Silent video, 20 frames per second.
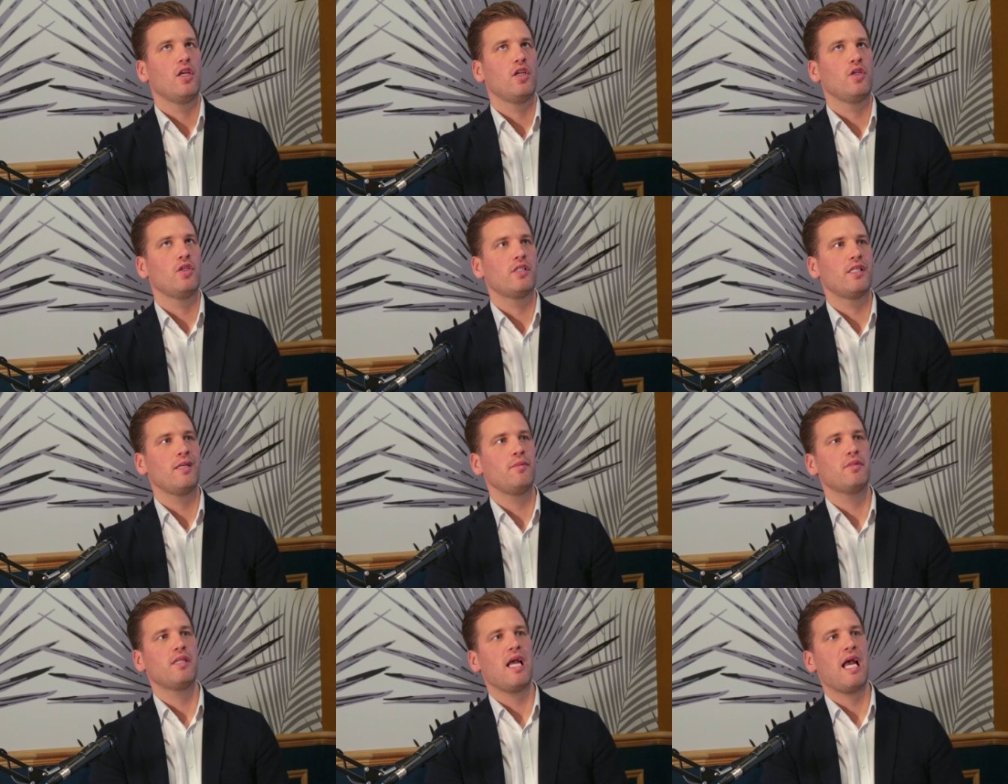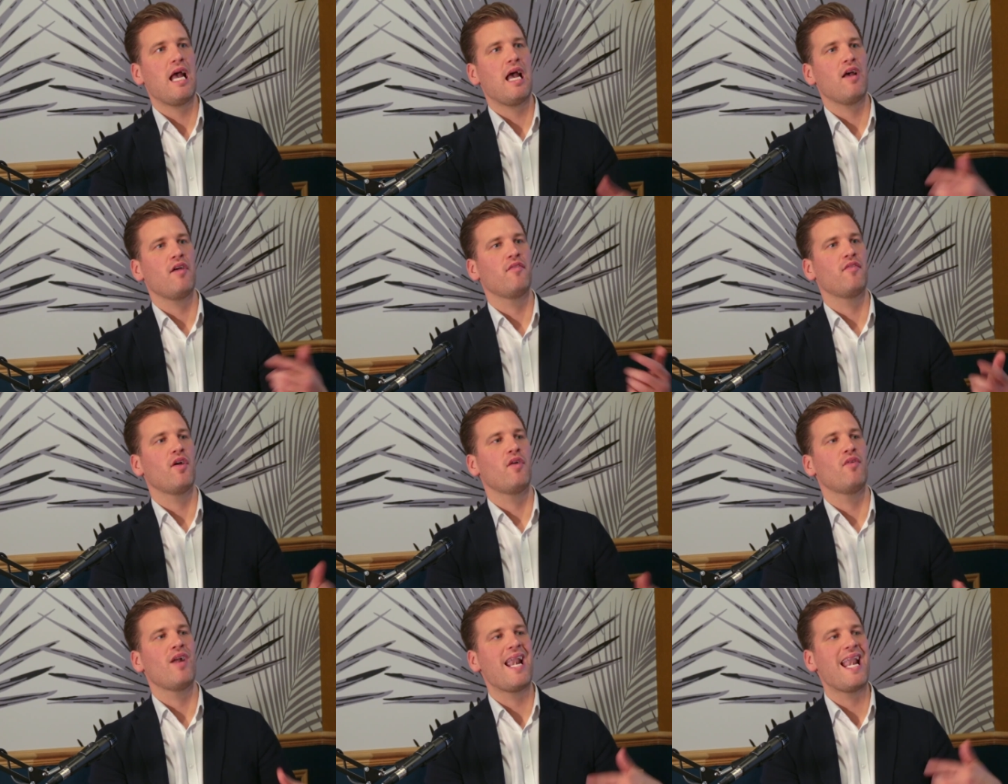you seem to
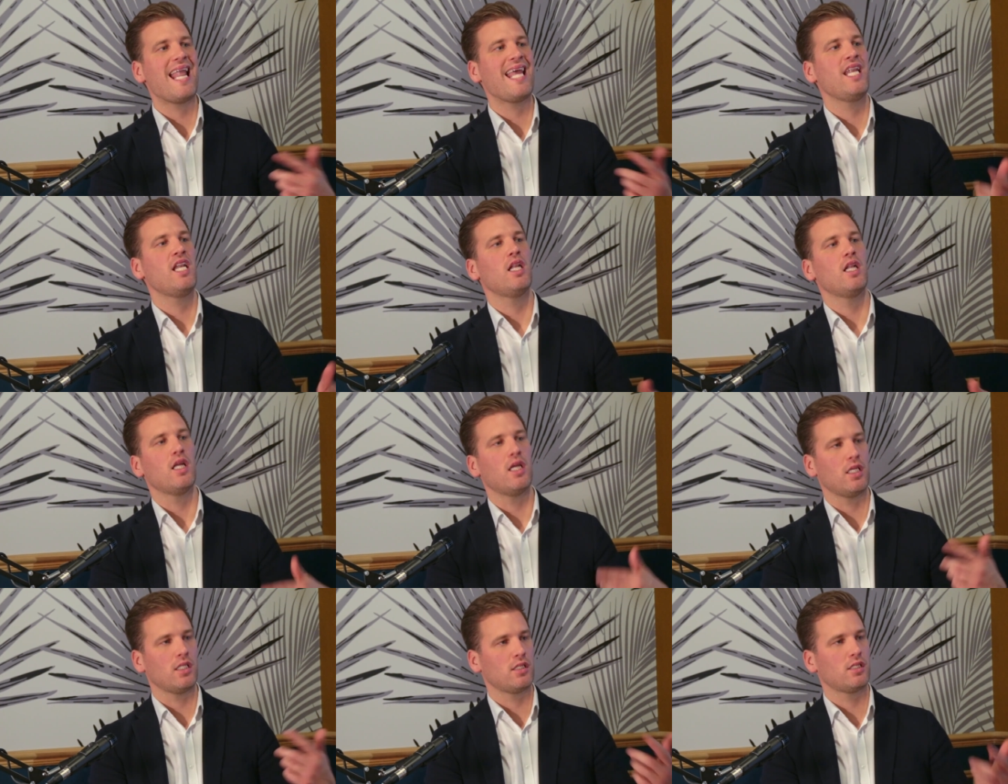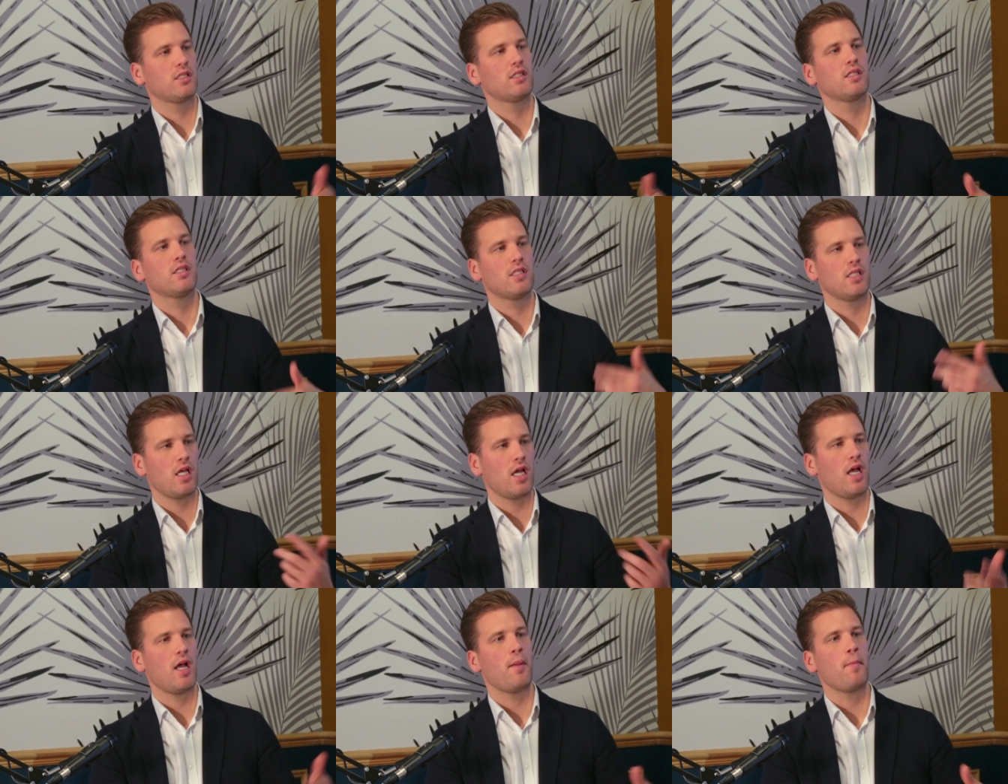have a relentless
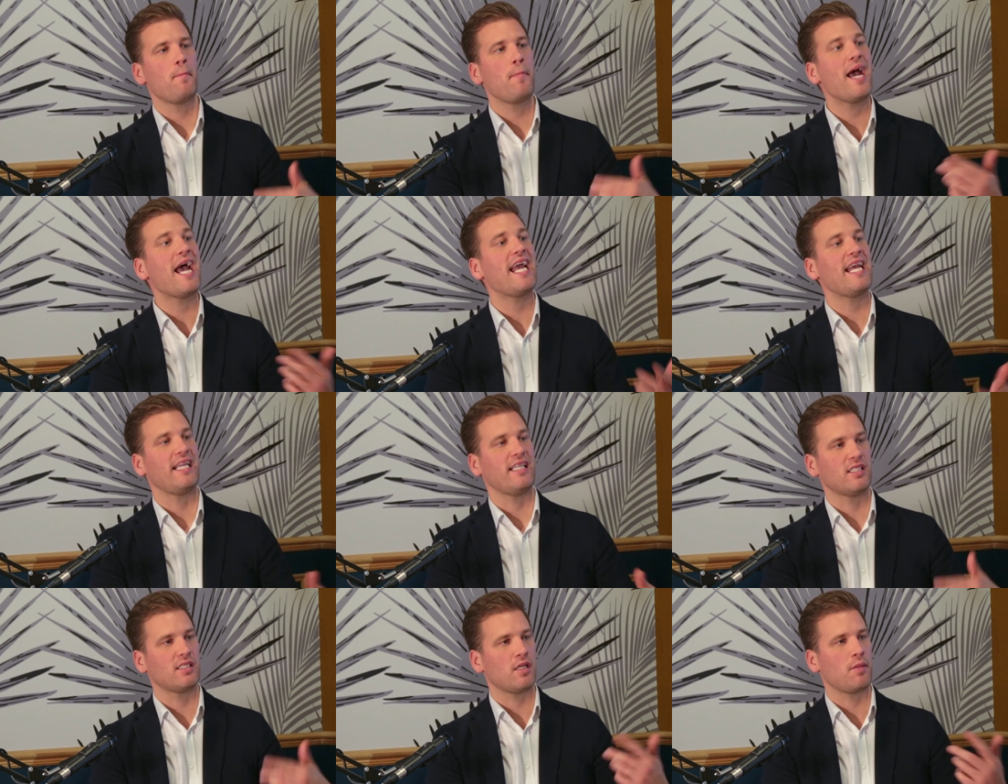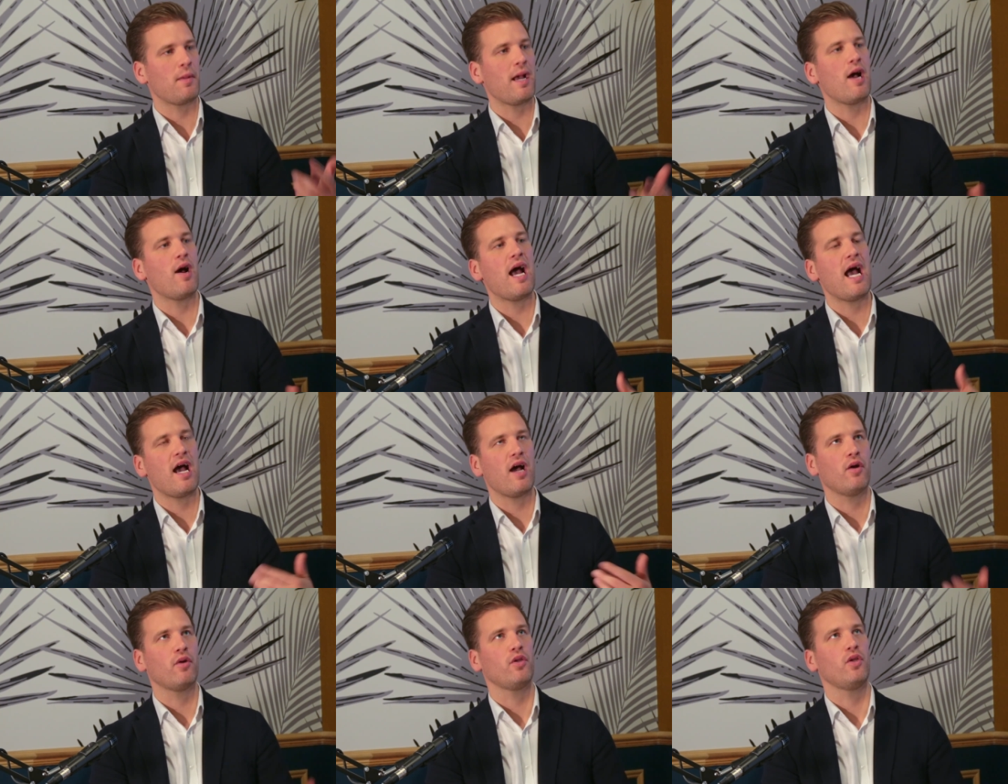um, pace about
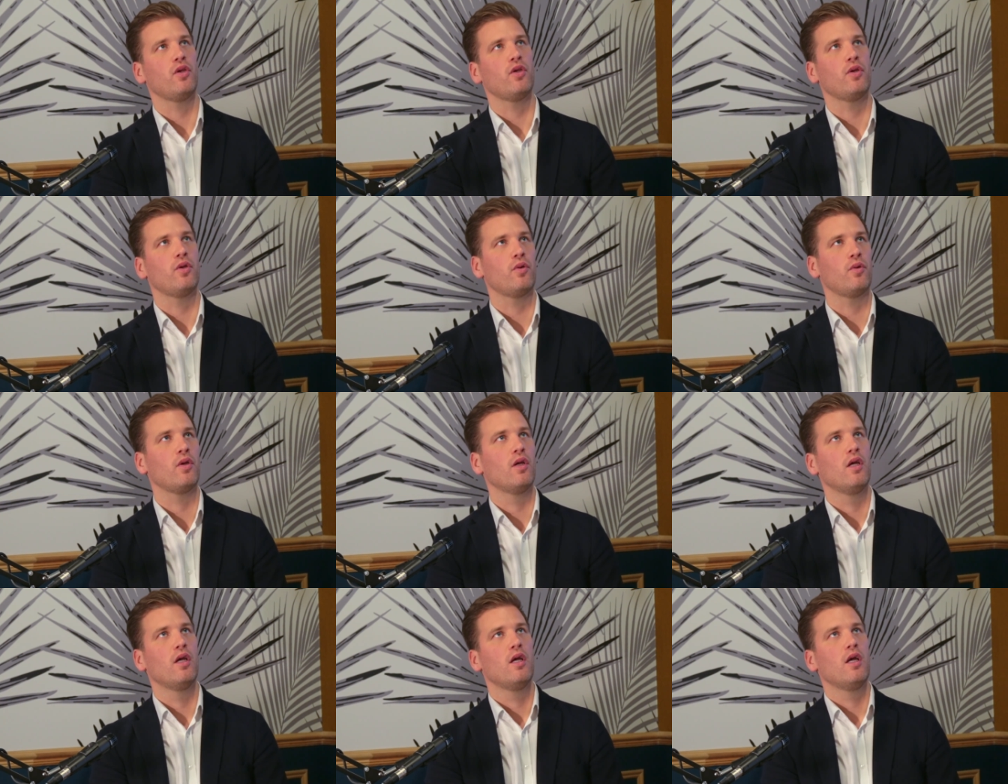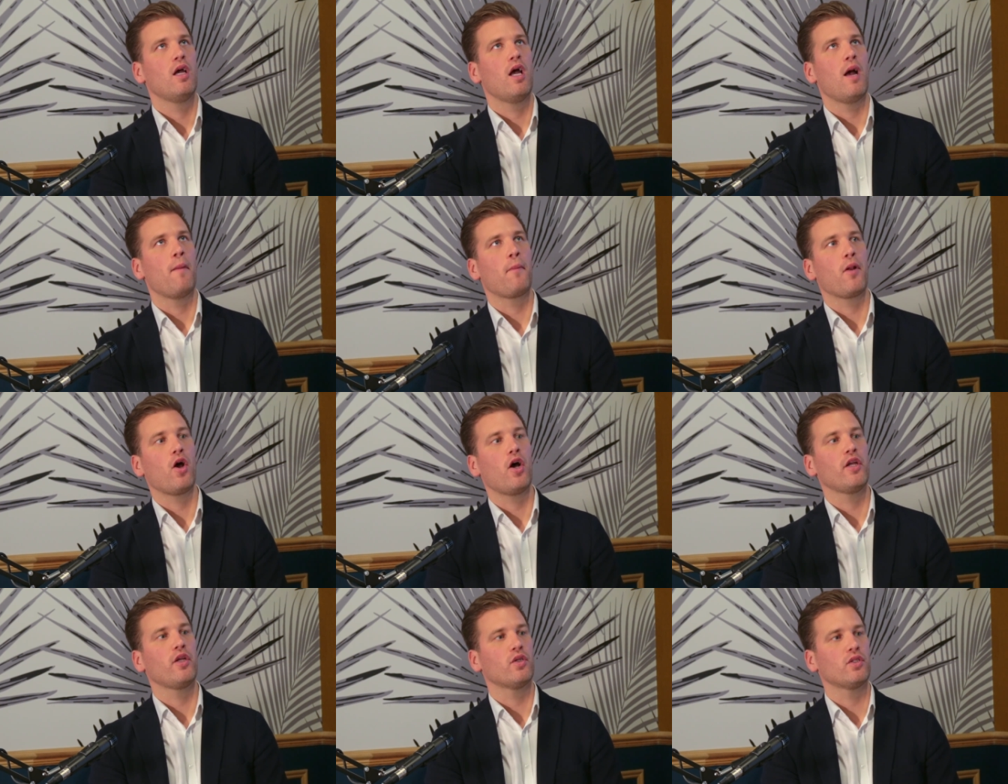how you
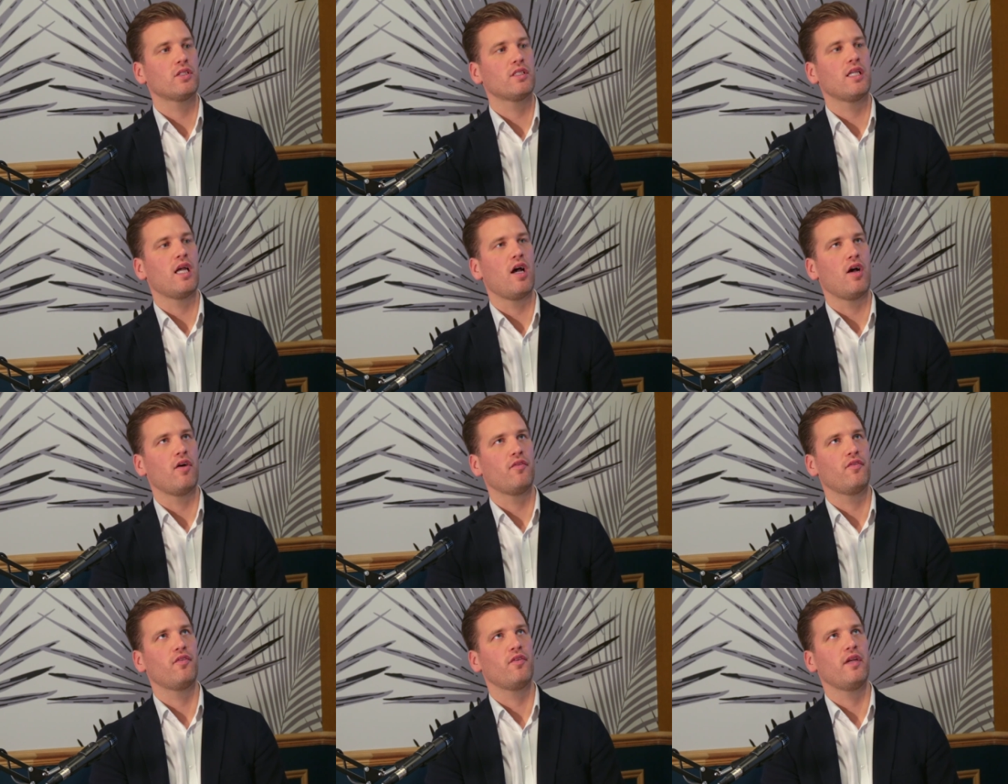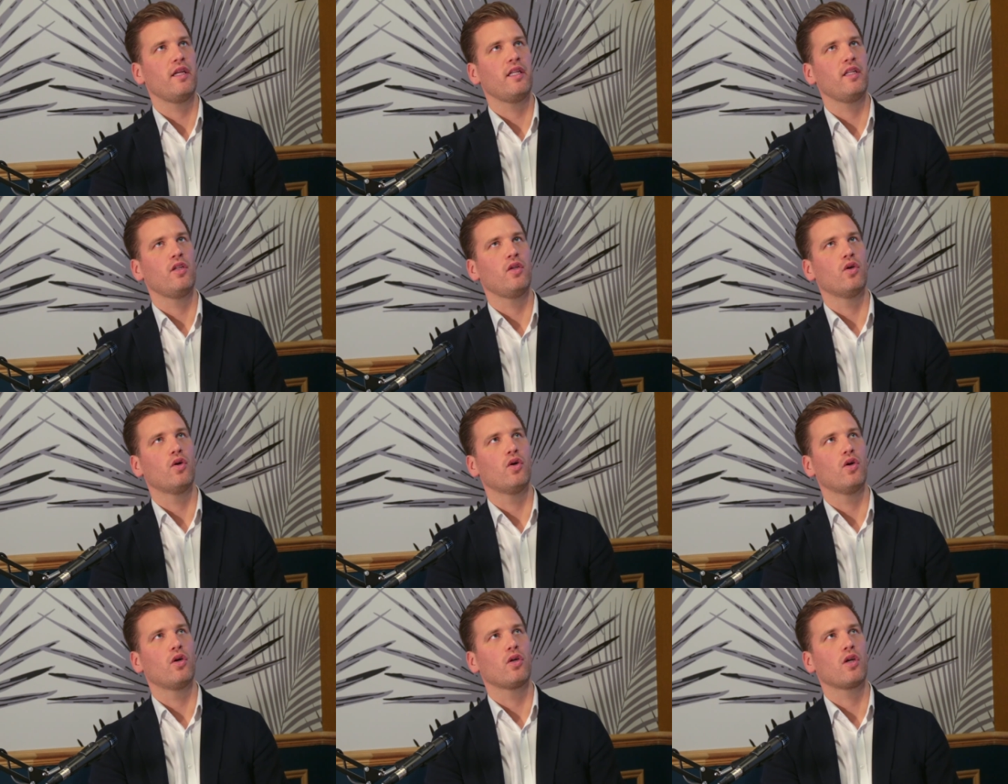apply yourself in
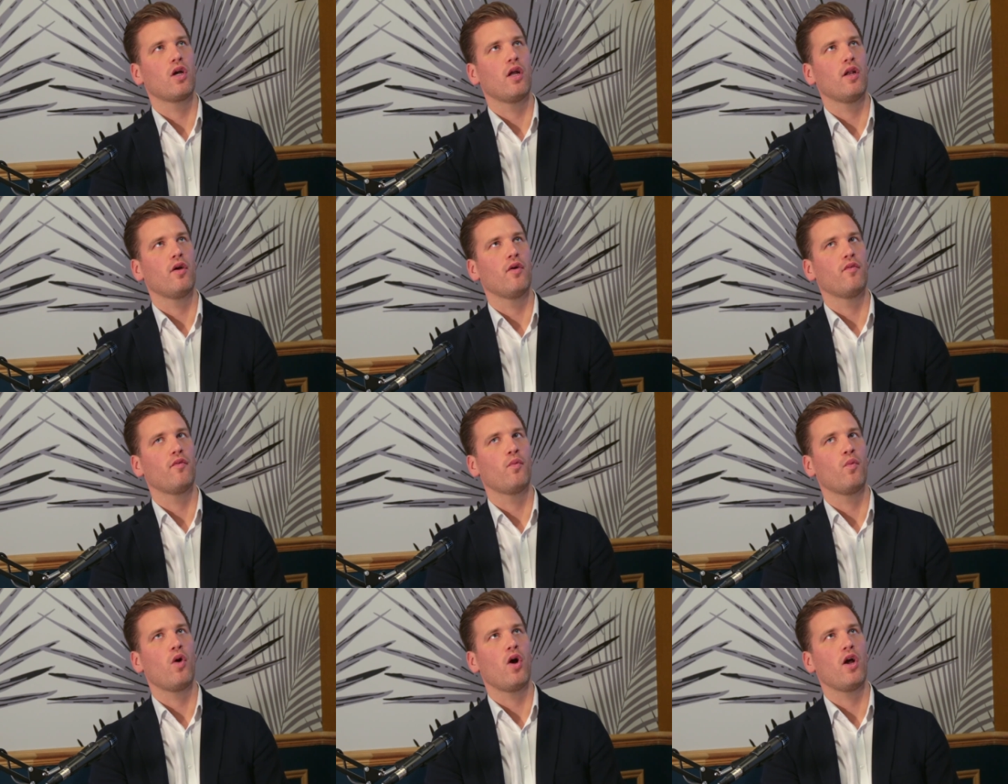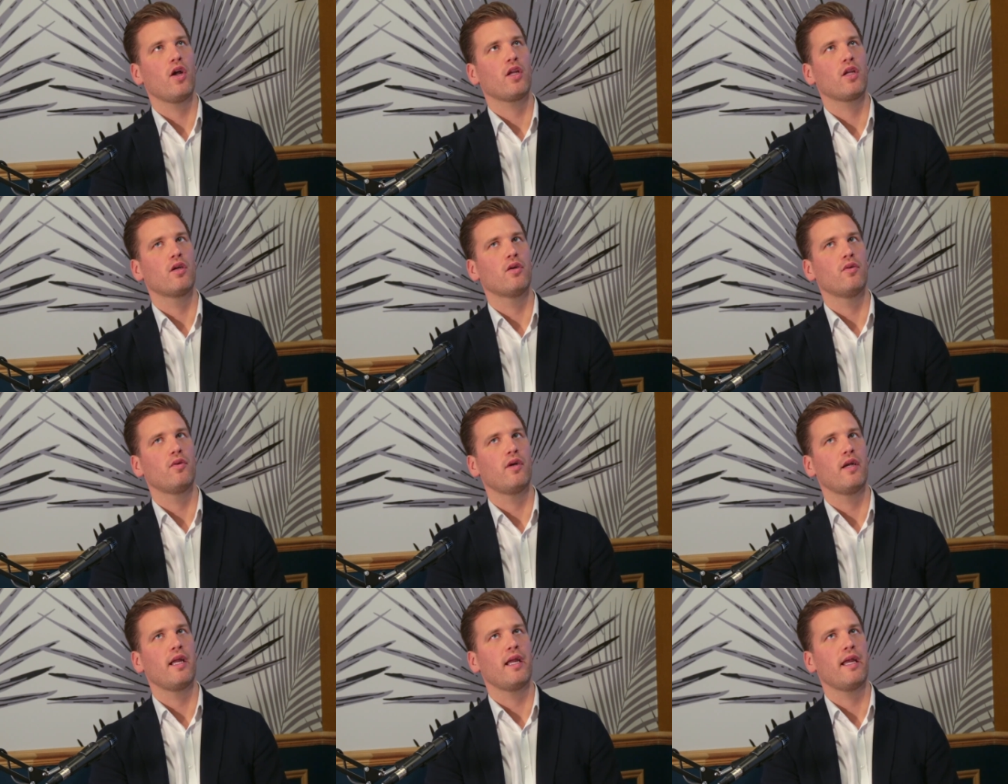your kind of work
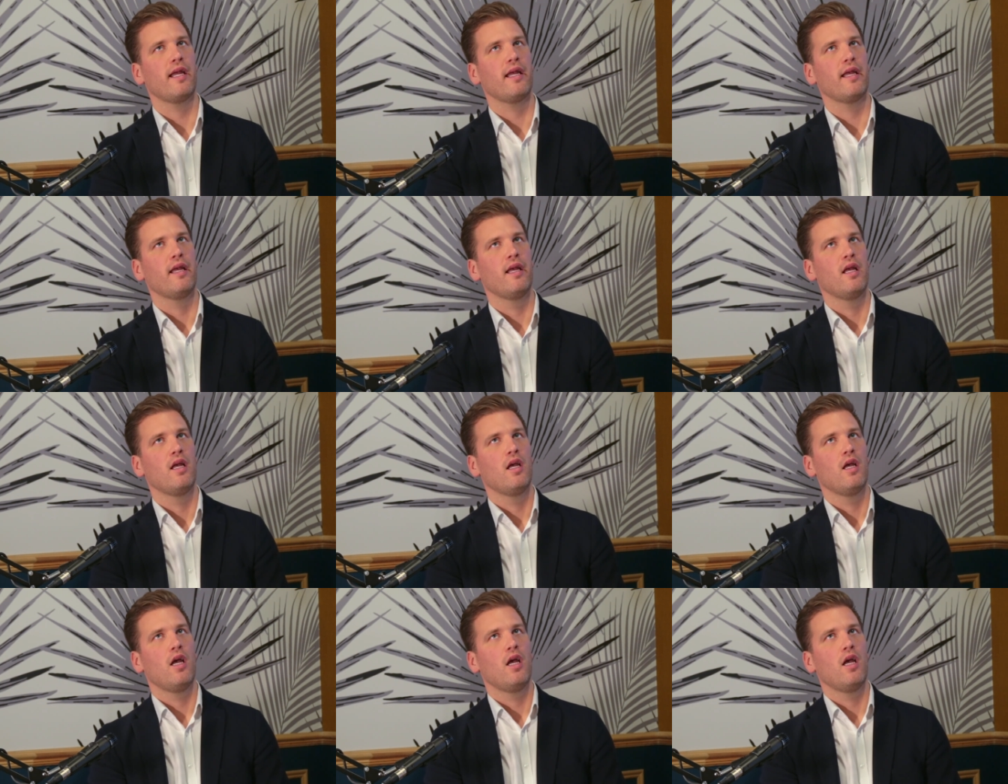career.